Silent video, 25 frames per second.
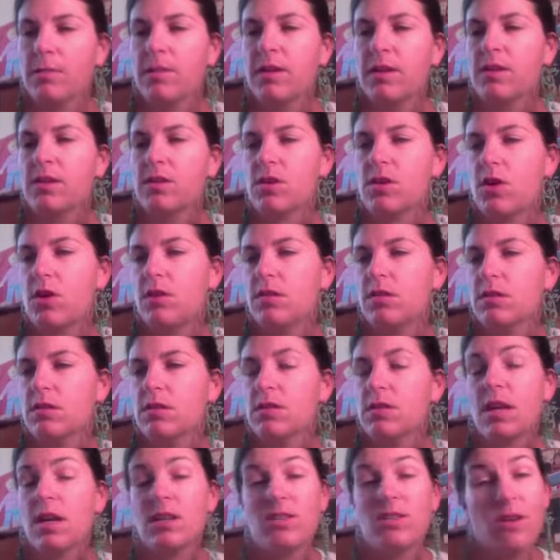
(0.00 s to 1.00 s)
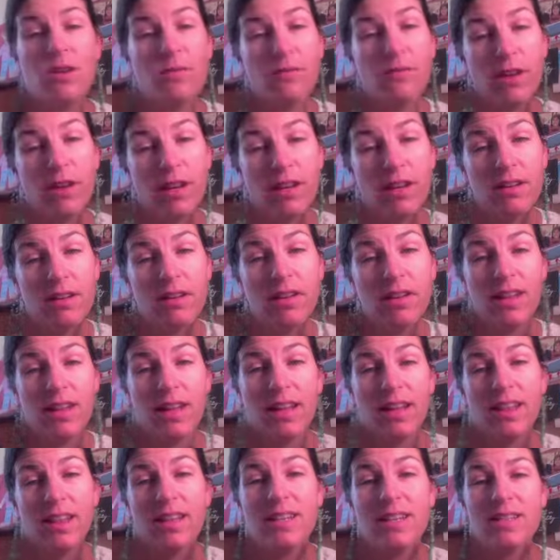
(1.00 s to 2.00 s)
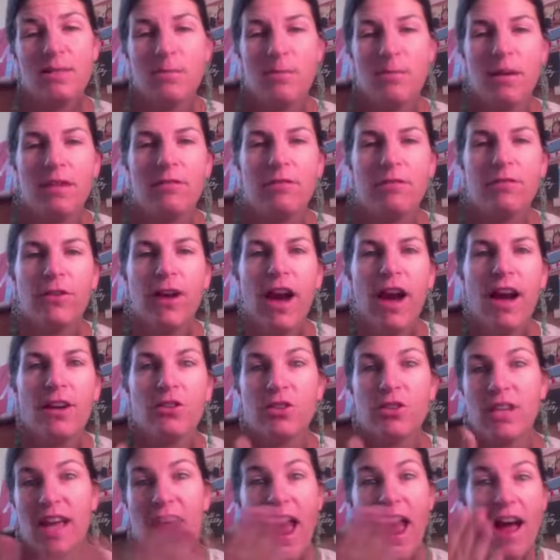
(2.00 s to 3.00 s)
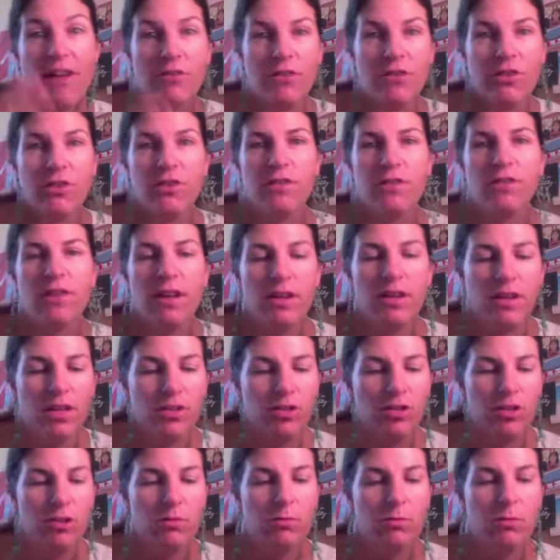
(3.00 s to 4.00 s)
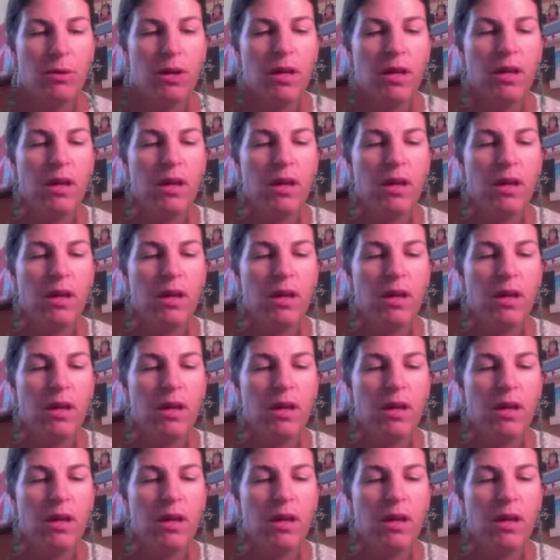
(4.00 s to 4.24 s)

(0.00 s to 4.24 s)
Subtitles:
It's called Touch Up Veil, and I think it's meant for actually after your foundation.